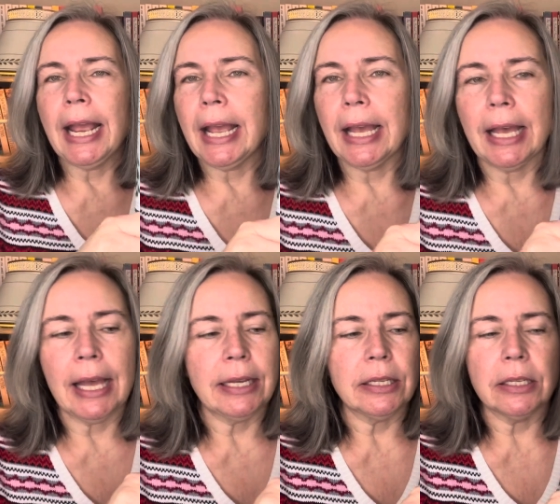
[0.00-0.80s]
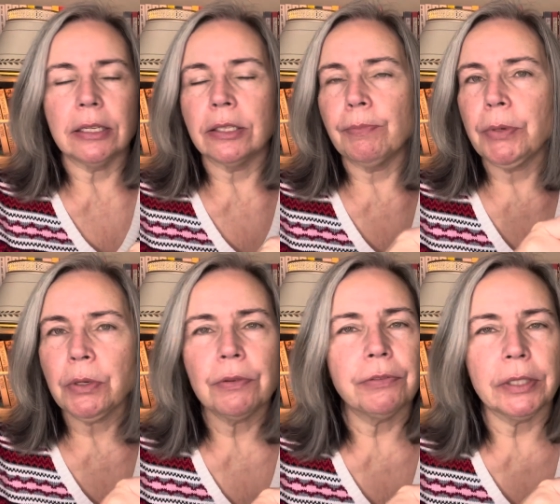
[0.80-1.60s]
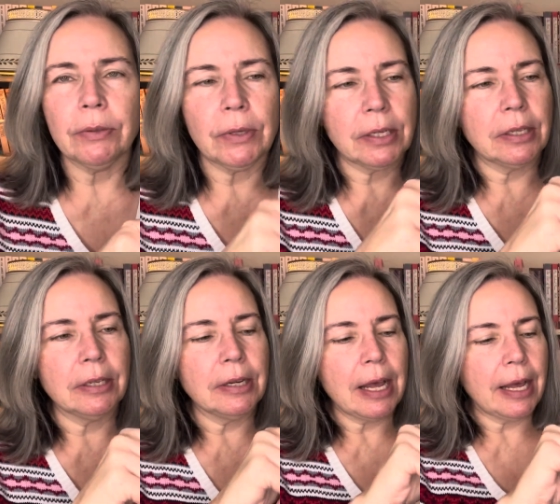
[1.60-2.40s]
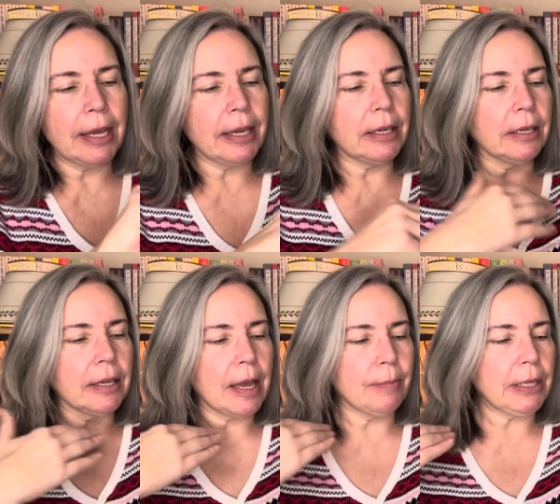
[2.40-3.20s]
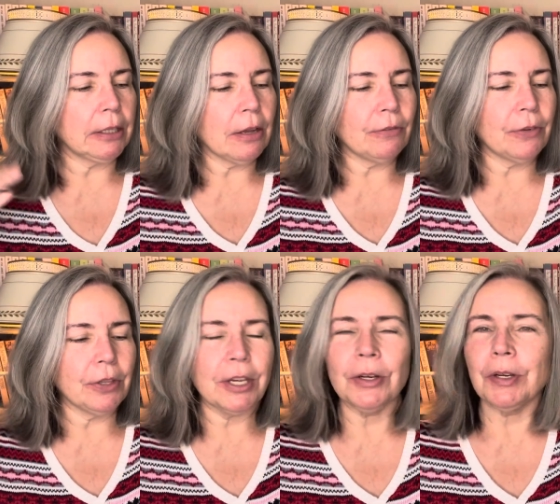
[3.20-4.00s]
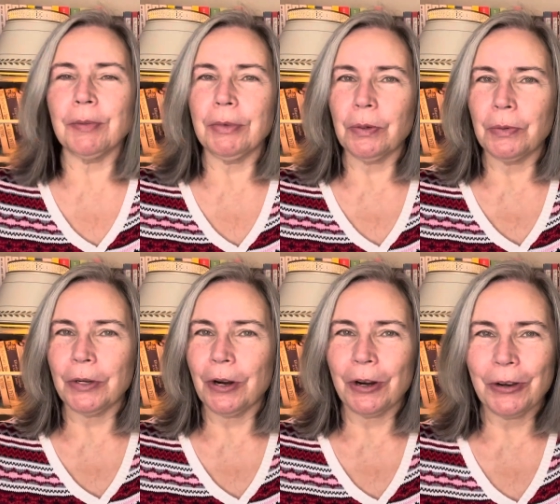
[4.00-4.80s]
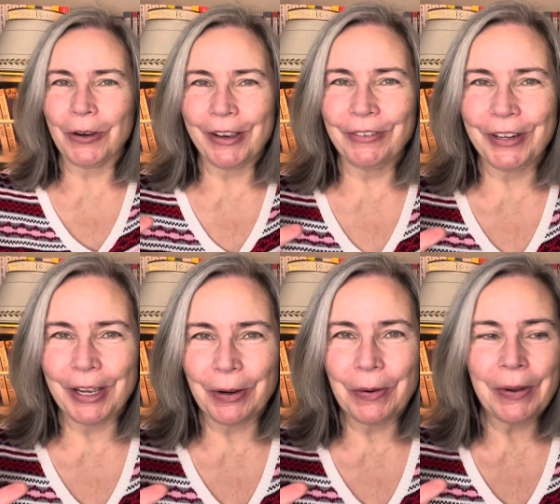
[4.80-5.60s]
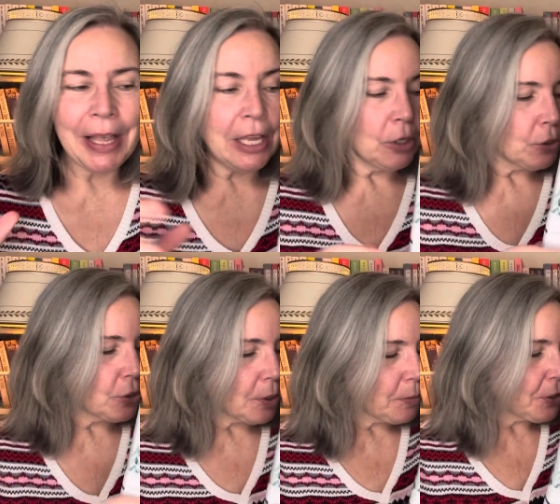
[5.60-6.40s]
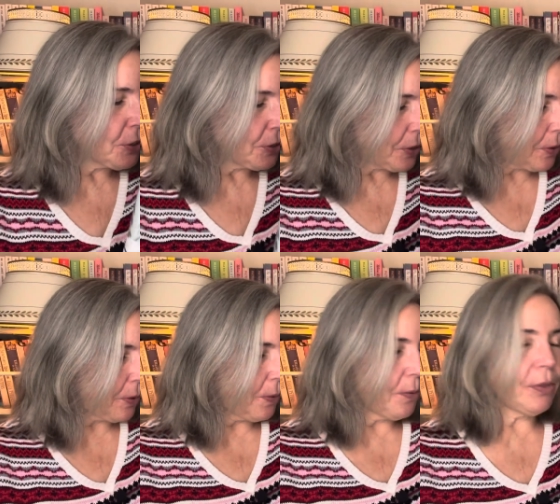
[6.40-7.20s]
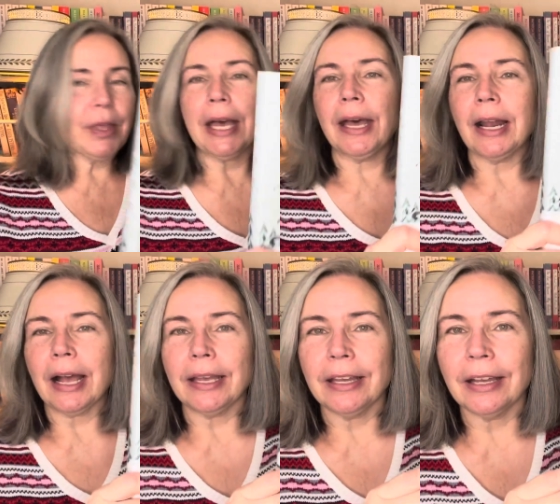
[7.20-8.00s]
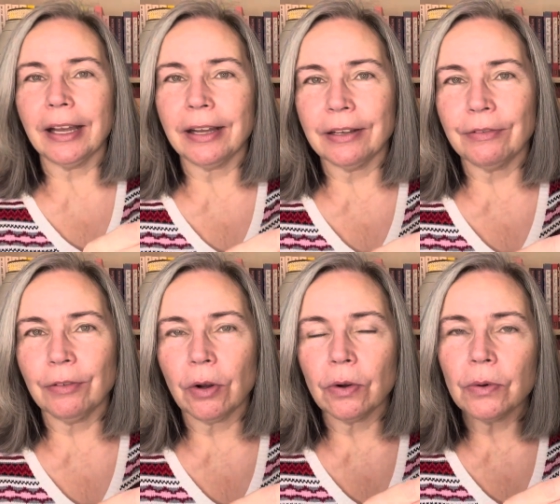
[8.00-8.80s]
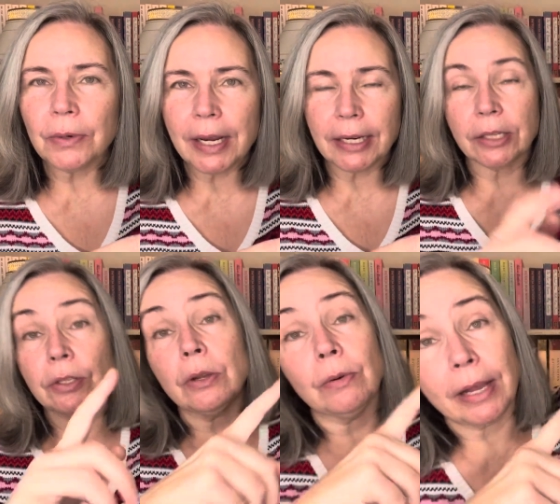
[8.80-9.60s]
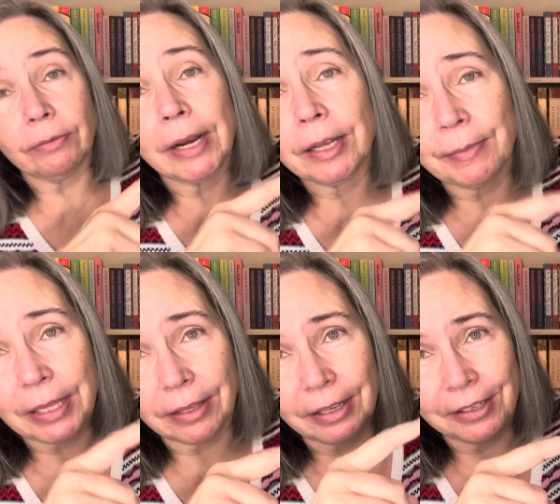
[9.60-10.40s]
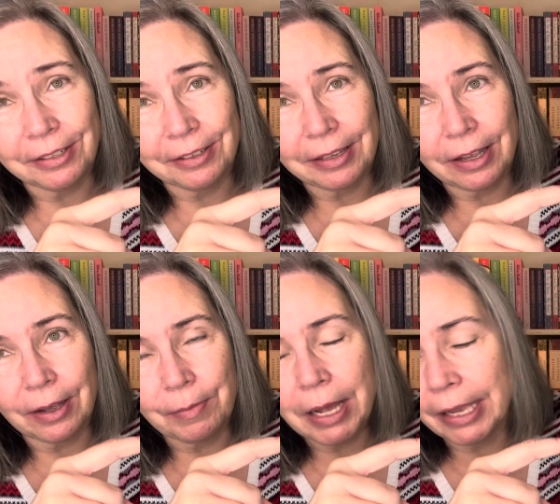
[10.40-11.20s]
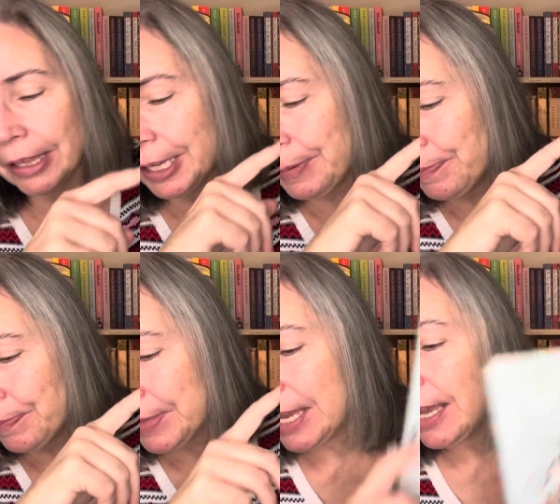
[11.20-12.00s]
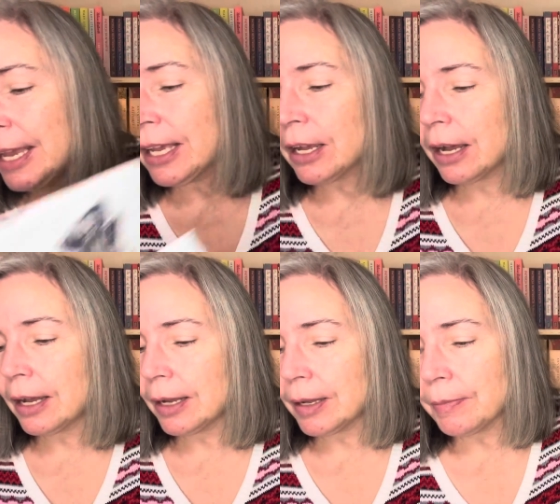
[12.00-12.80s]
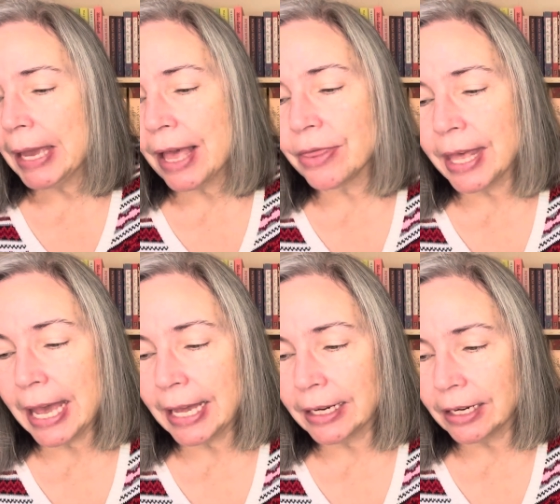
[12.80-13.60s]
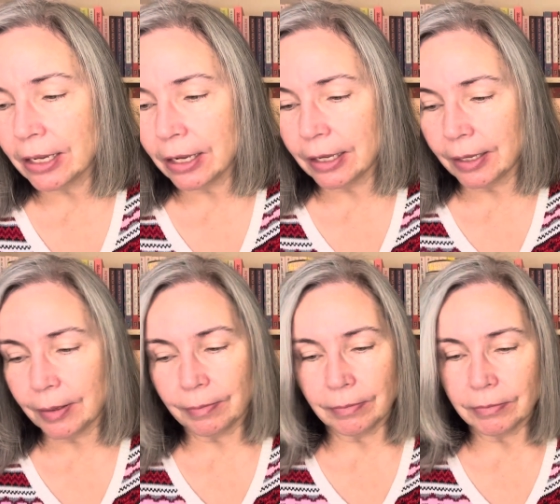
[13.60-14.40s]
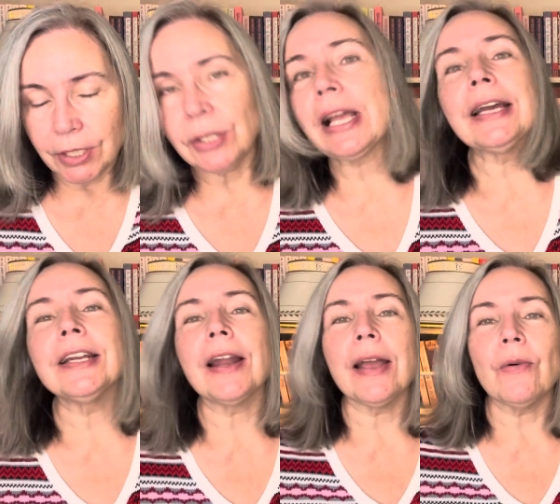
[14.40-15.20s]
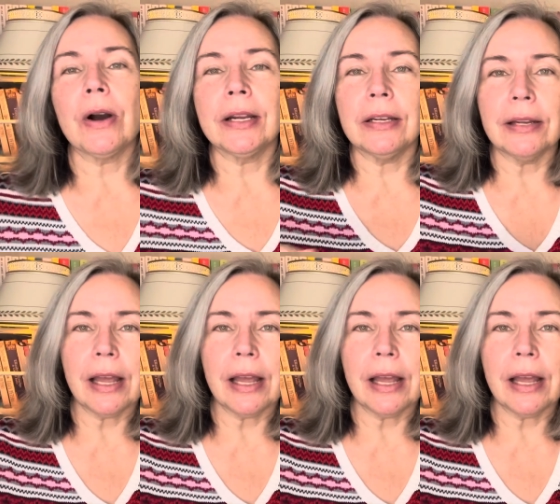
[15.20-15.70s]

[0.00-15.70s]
and it is beautifully written. I am in love with Kiran Millwood Hargrave now, so much so that I have already, so I recommend this um, highly. Um, and then um, decided I wanted